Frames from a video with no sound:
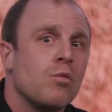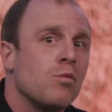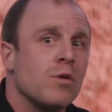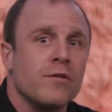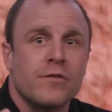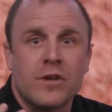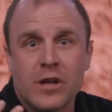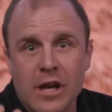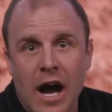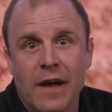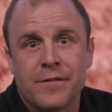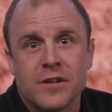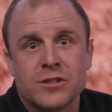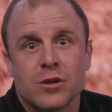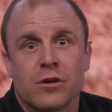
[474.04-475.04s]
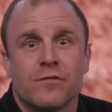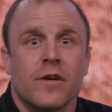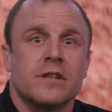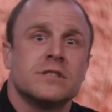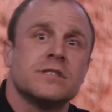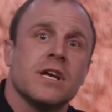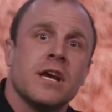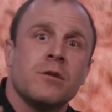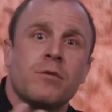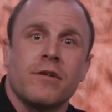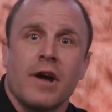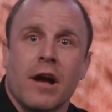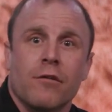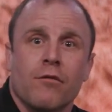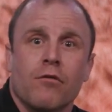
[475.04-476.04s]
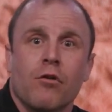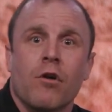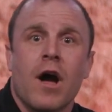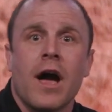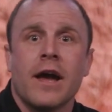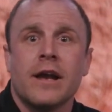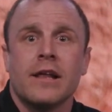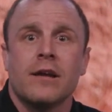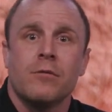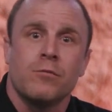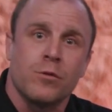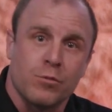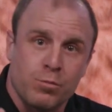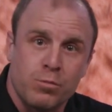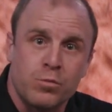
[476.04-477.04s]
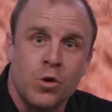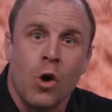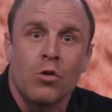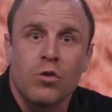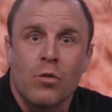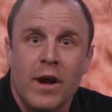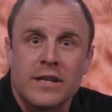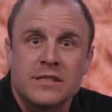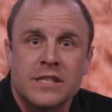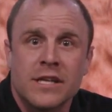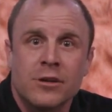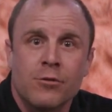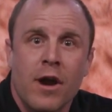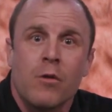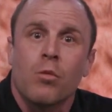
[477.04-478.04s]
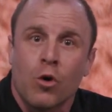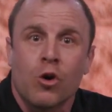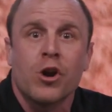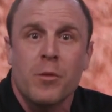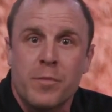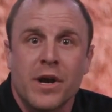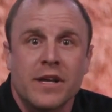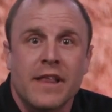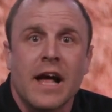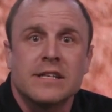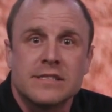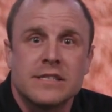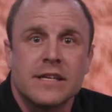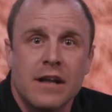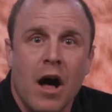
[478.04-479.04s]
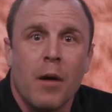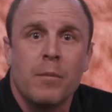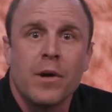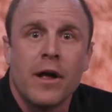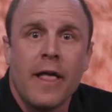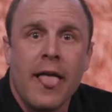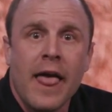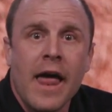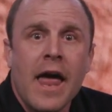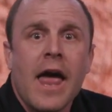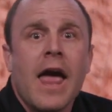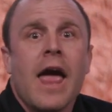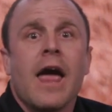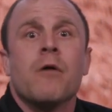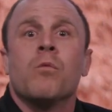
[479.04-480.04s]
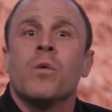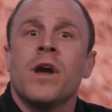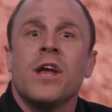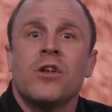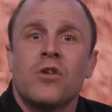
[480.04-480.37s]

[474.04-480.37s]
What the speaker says: we've got the certified seed, we've got a variety, we know the right seeding rate, we're going to pick that seed up. And we